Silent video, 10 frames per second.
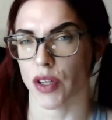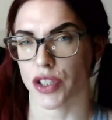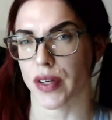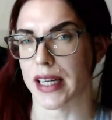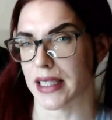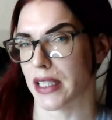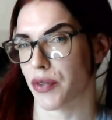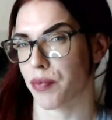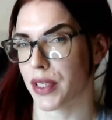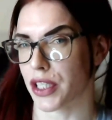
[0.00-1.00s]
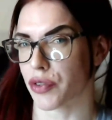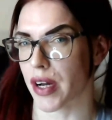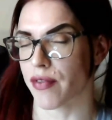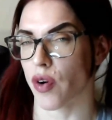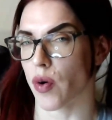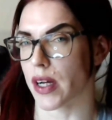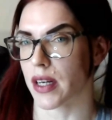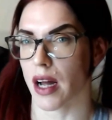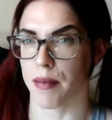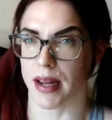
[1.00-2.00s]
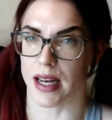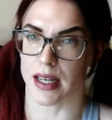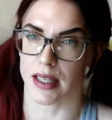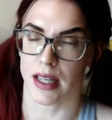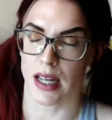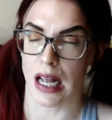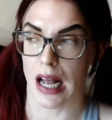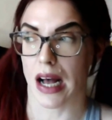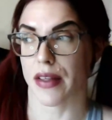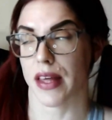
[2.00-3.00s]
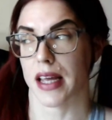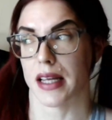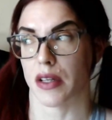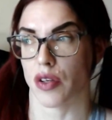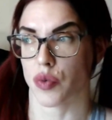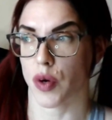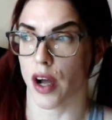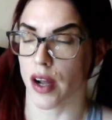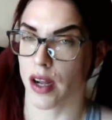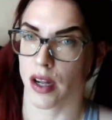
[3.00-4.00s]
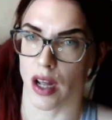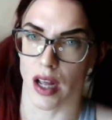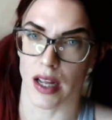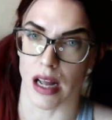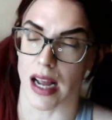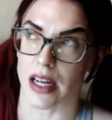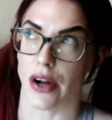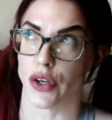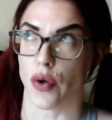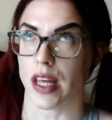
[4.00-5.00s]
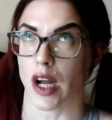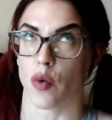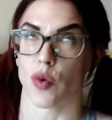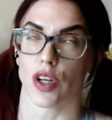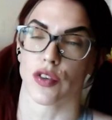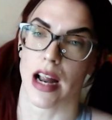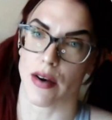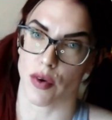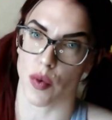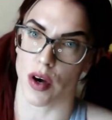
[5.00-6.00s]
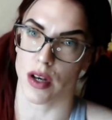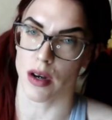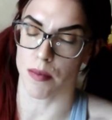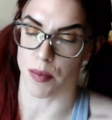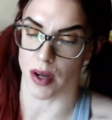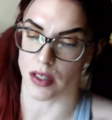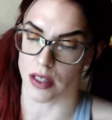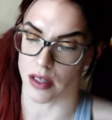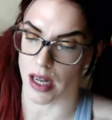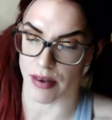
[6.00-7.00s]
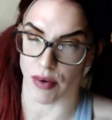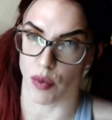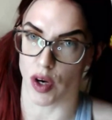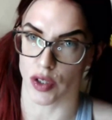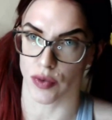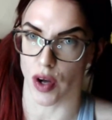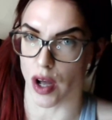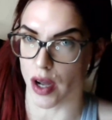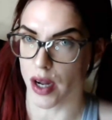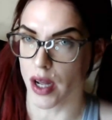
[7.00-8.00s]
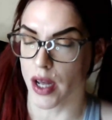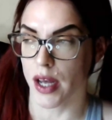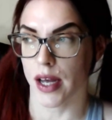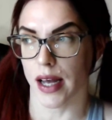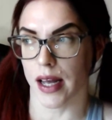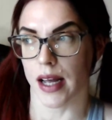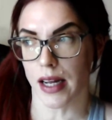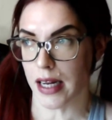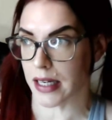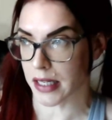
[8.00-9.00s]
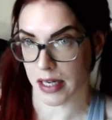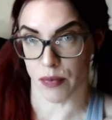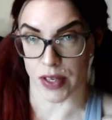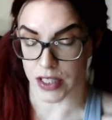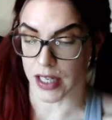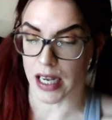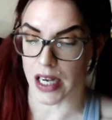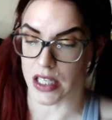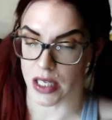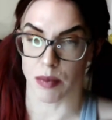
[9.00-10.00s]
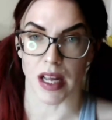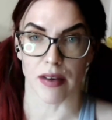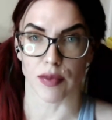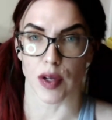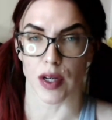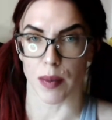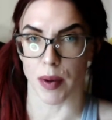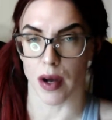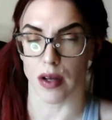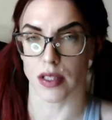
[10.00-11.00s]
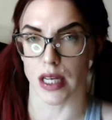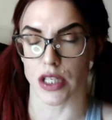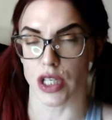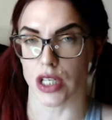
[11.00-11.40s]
once you're in it, it's pretty straightforward. I mean. I think it does work. I, I don't think it works for everyone, but if it works for her, uh, it which she clearly seemed to have done in the past and